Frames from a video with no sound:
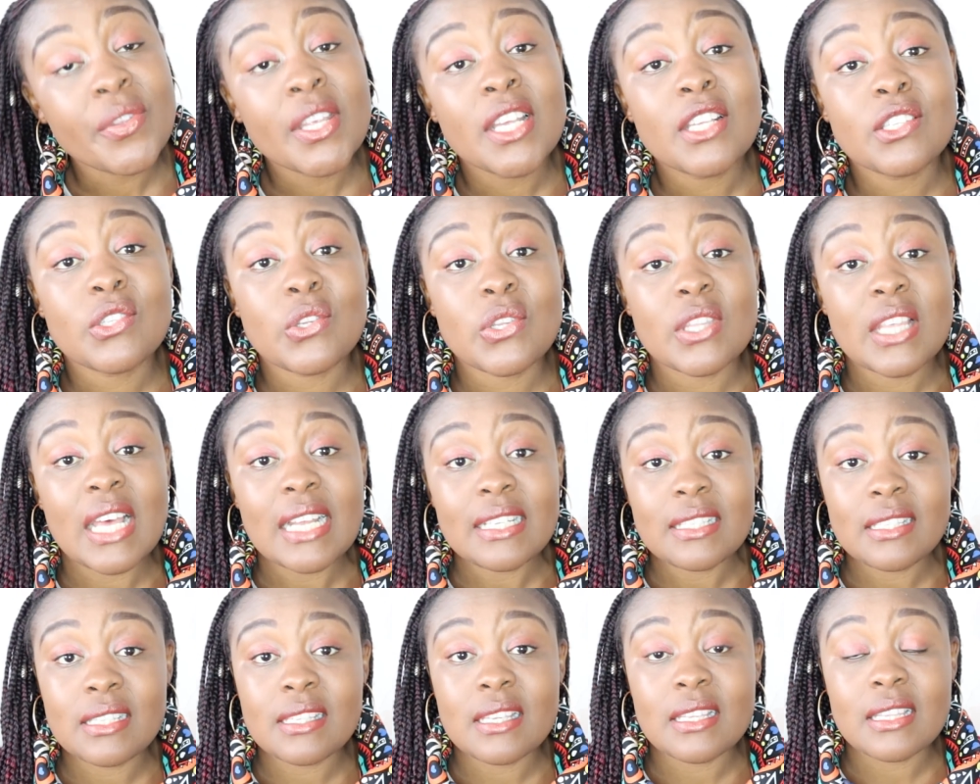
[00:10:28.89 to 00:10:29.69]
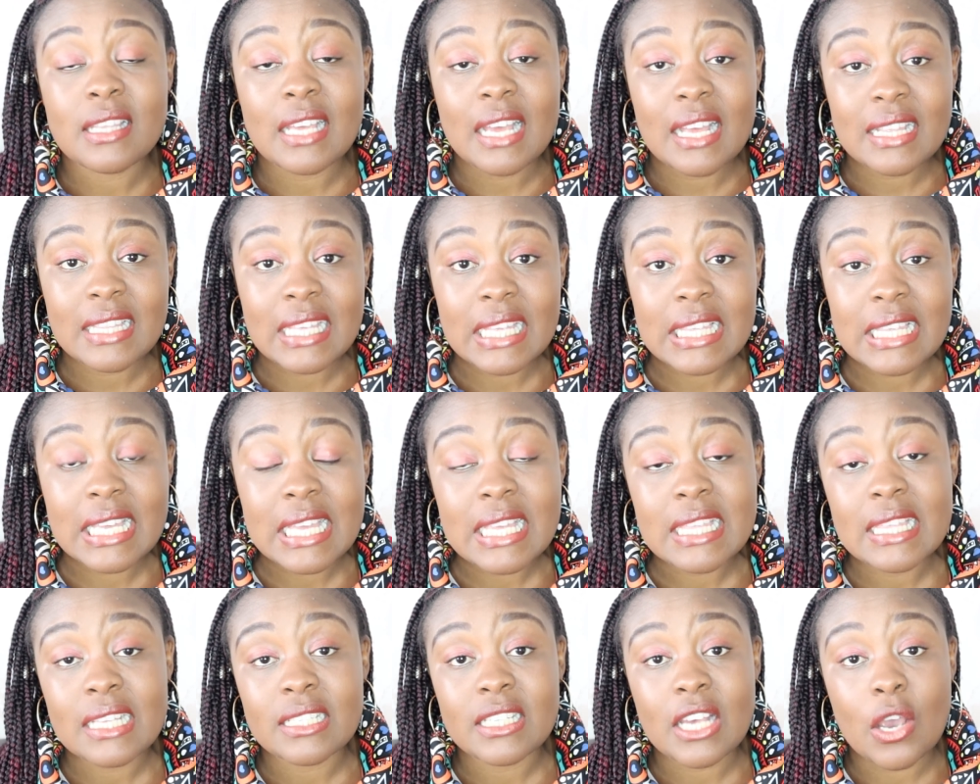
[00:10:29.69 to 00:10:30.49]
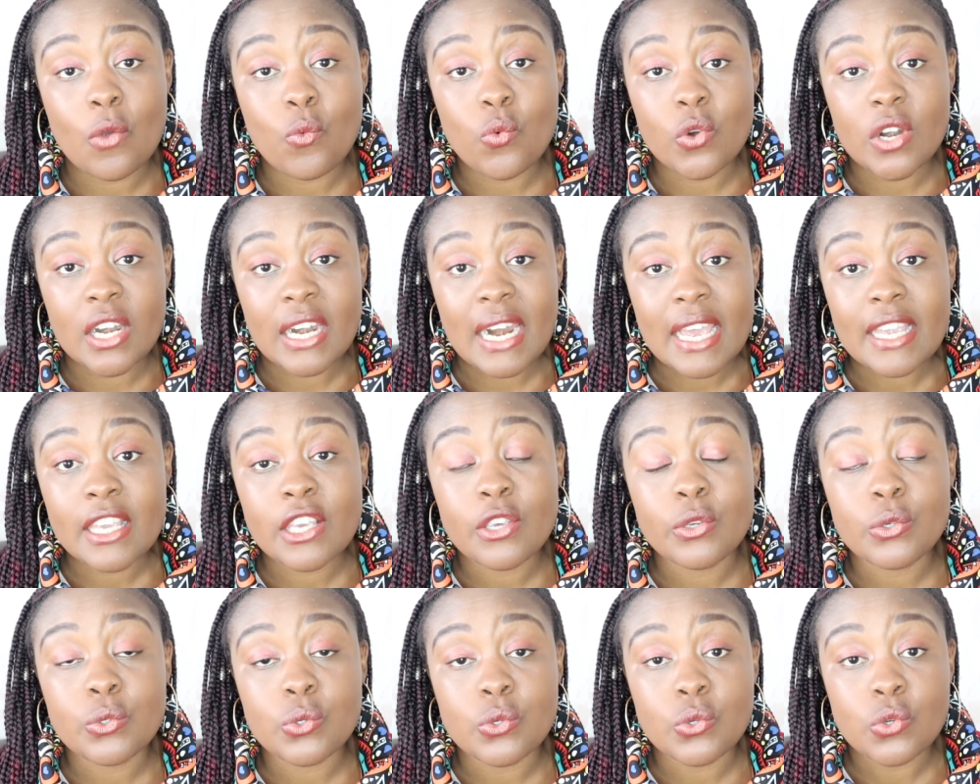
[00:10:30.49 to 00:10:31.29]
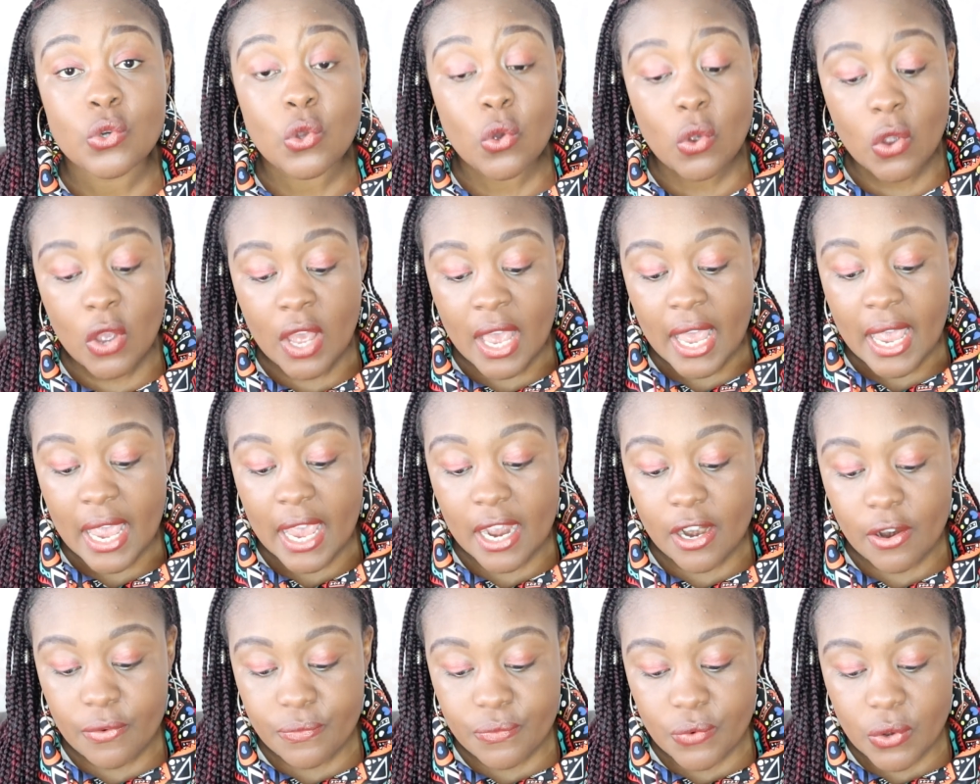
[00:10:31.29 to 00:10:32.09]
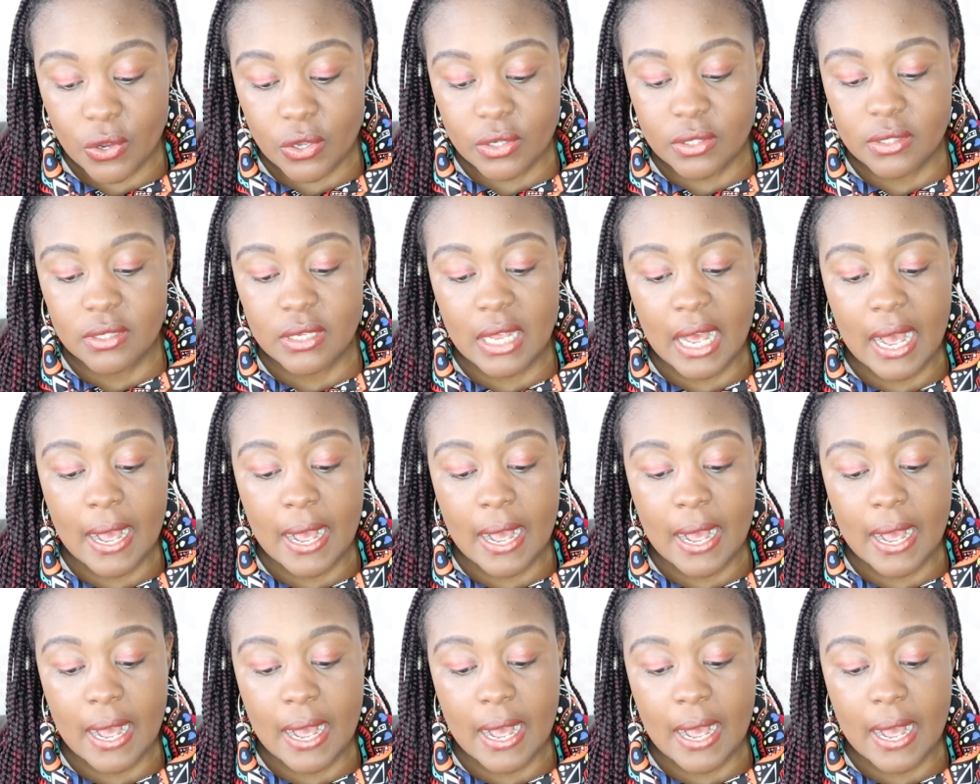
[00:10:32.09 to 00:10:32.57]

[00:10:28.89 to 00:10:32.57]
So that's the other thing that I would like you to know. And of course,